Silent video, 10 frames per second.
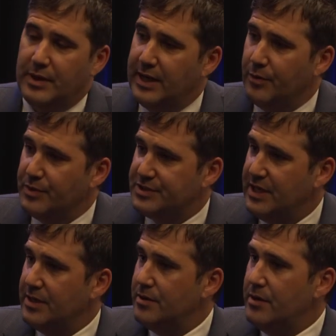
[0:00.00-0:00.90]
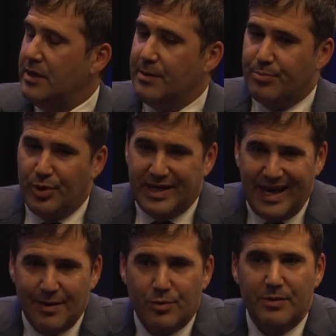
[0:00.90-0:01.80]
And it was in
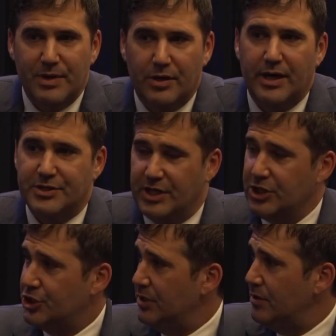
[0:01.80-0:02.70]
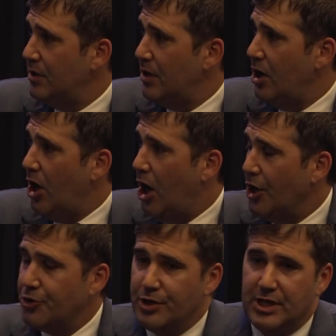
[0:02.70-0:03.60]
Precambrian mineralization
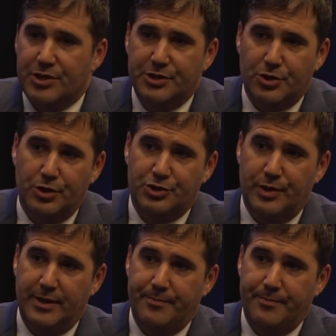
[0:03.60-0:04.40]
underneath the tertiary.